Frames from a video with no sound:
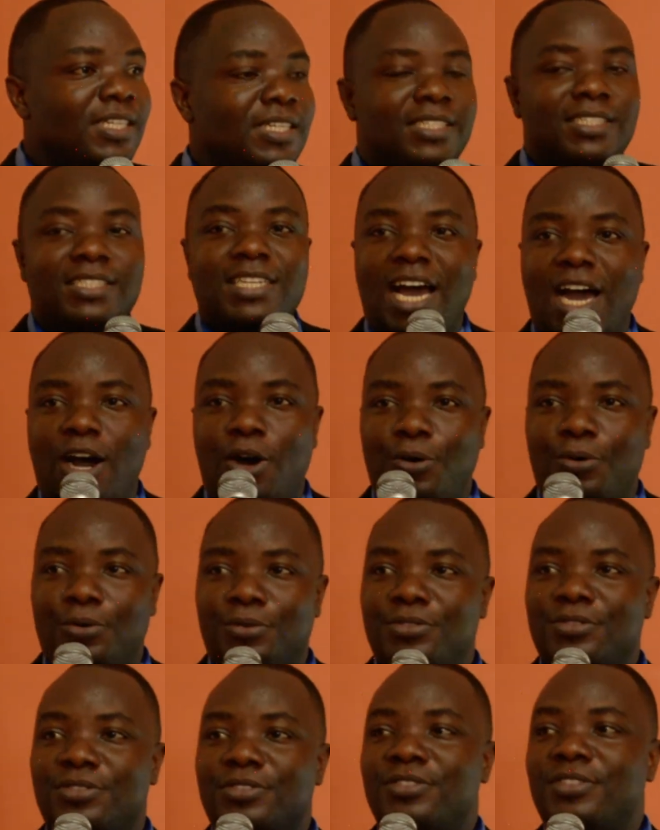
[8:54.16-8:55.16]
Now,
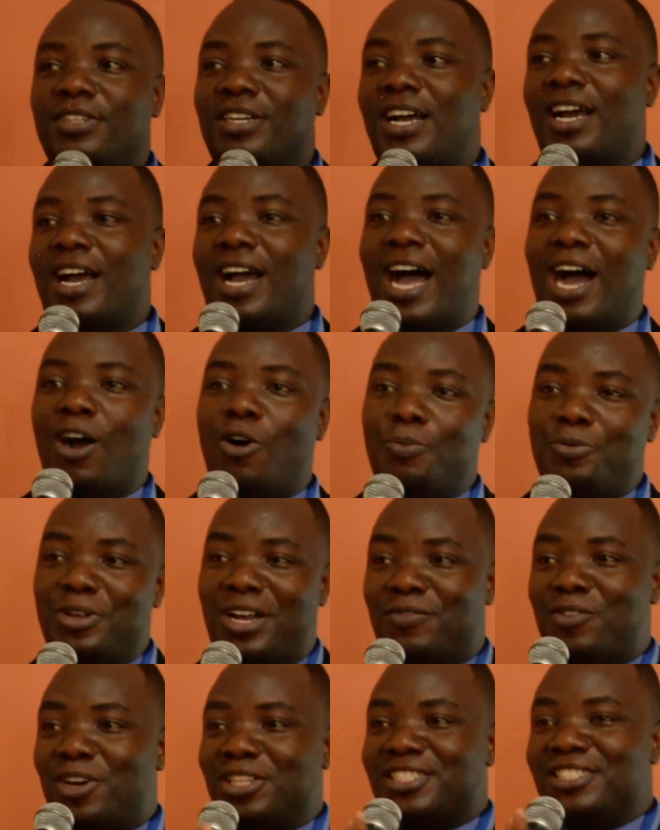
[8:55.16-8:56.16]
I hope you have
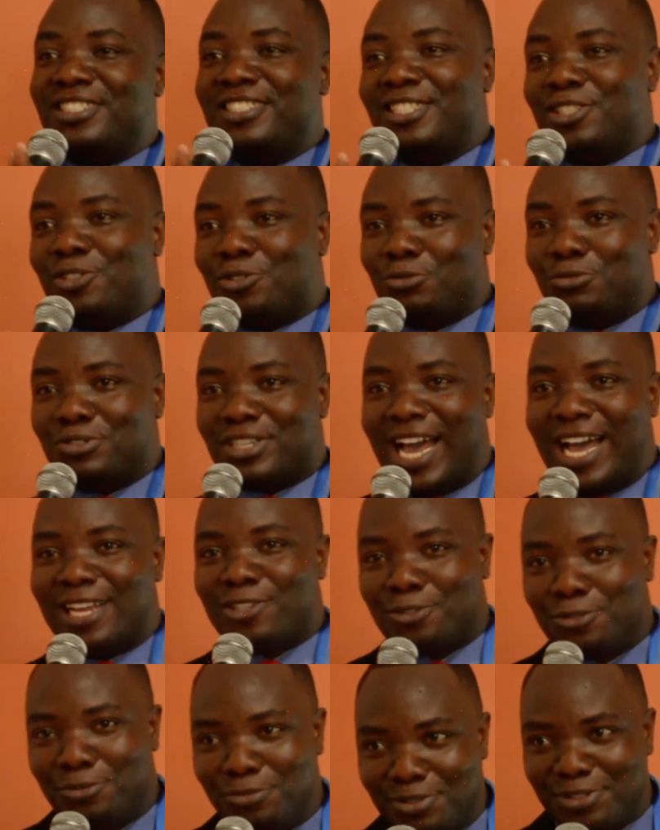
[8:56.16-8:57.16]
gotten these 2
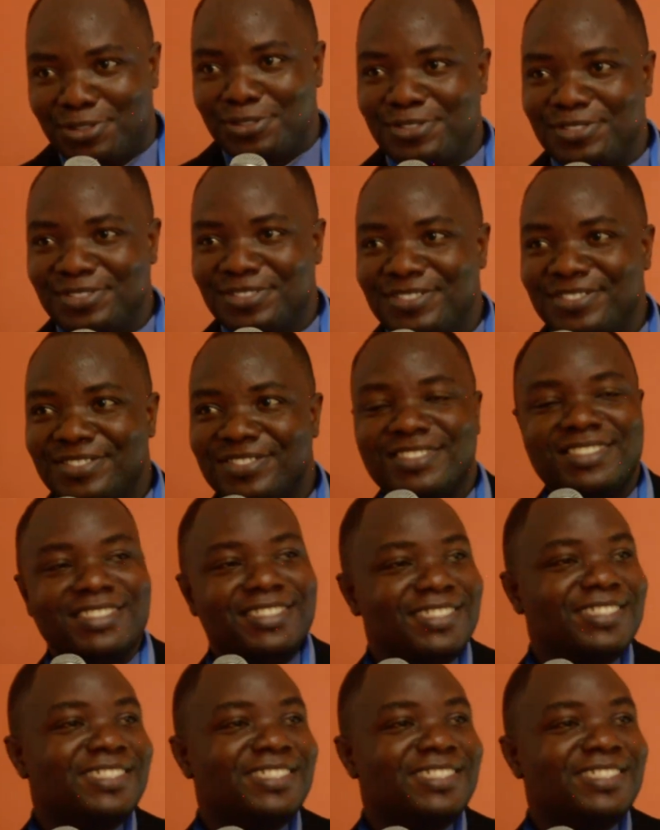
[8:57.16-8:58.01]
classrooms. Yes.